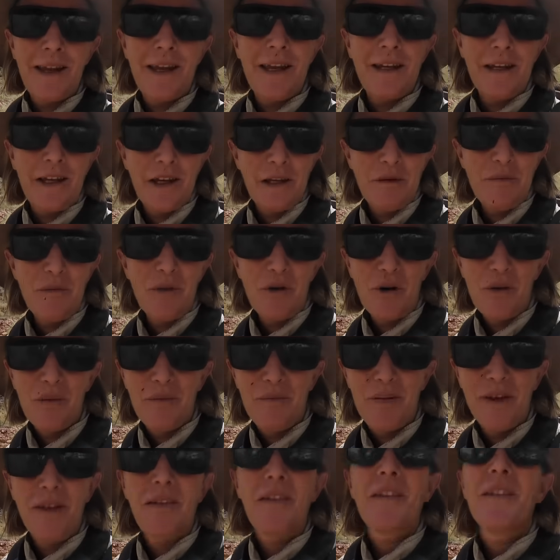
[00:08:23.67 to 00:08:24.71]
get any more
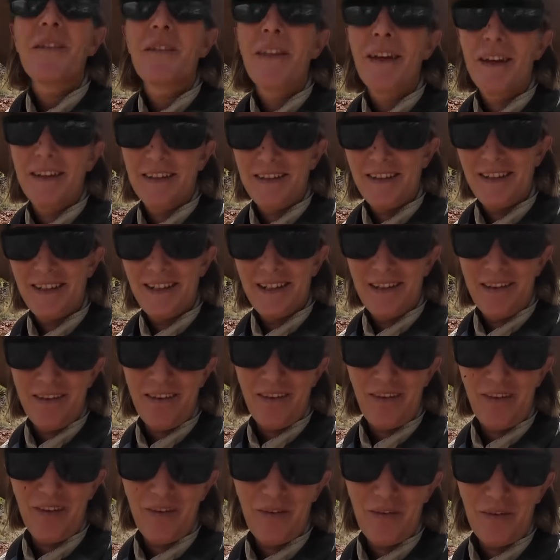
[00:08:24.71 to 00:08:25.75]
bits in that other
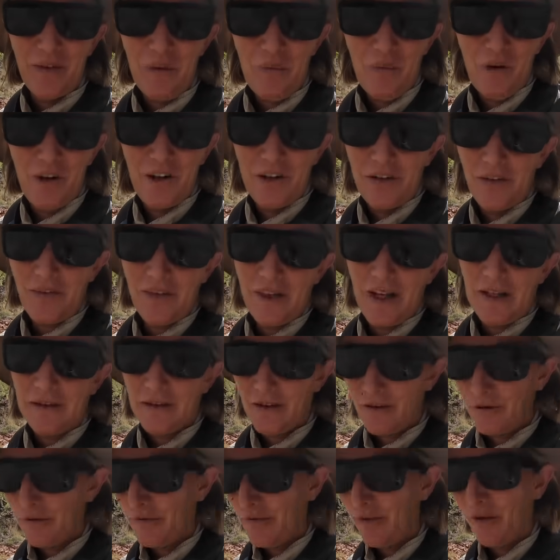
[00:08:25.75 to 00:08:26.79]
system where I
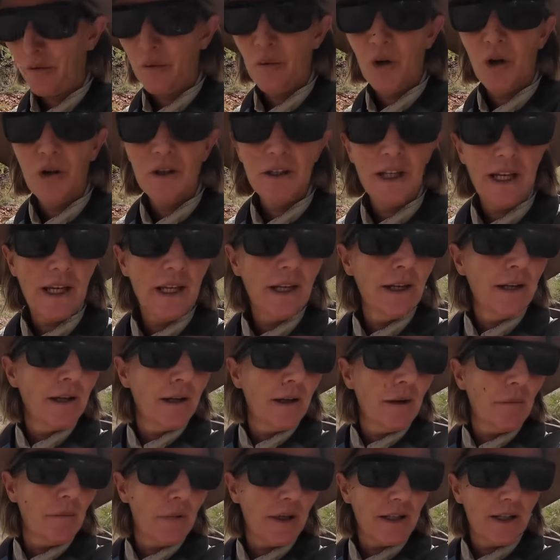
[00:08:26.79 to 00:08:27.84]
started off this morning.
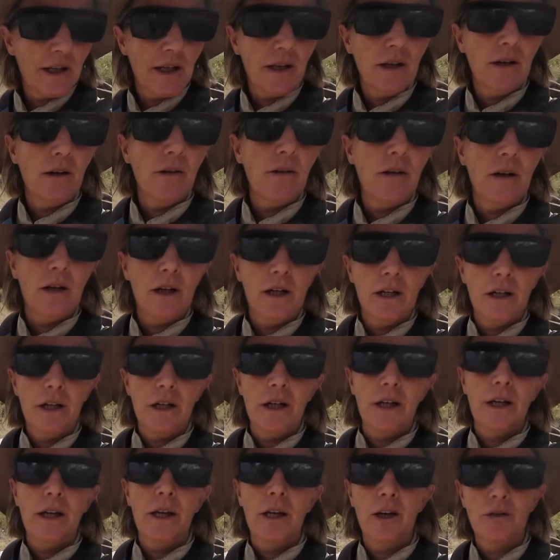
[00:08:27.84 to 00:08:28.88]
By now
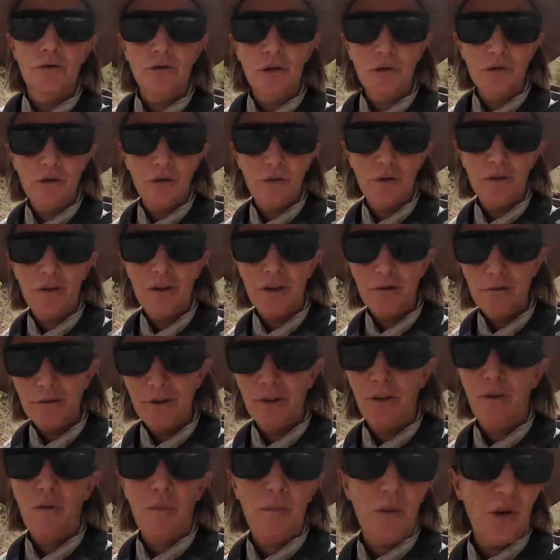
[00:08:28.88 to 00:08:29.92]
I rode to a
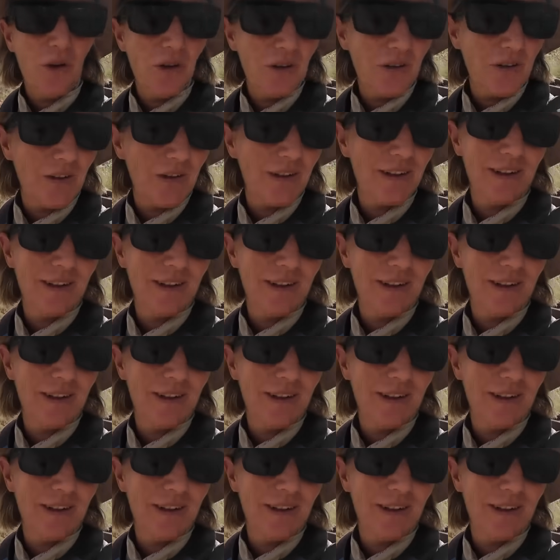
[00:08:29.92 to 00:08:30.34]
different spot,